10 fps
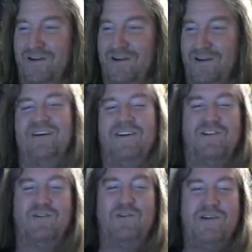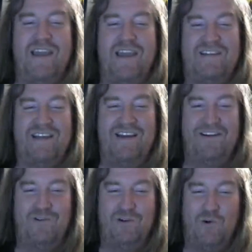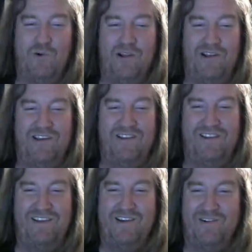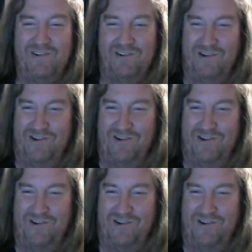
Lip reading: so you can't handle Corellian liquor at all?